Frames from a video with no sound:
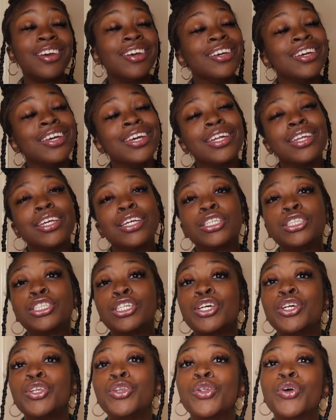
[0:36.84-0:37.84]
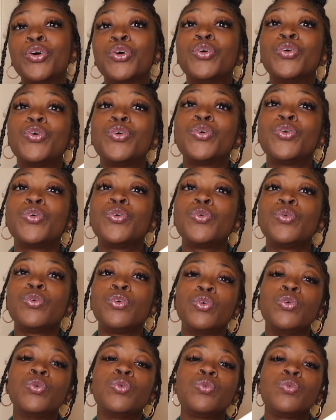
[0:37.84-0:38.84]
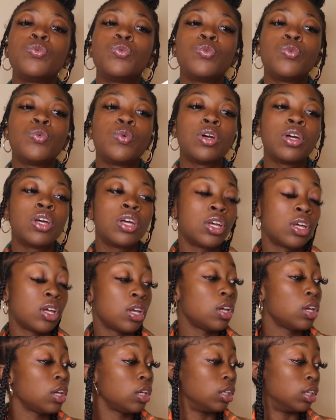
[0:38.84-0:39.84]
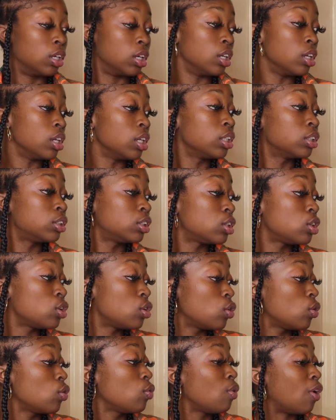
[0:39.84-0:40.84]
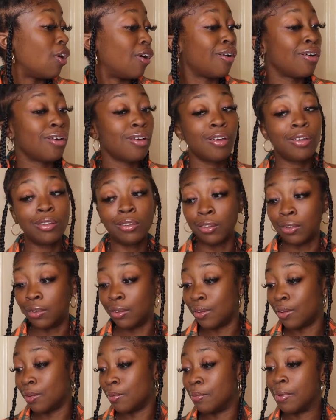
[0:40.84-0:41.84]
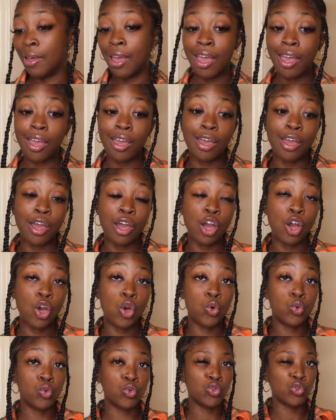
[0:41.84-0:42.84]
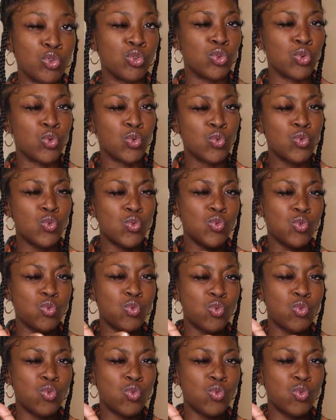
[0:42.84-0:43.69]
getting to know you. Getting to know all about you.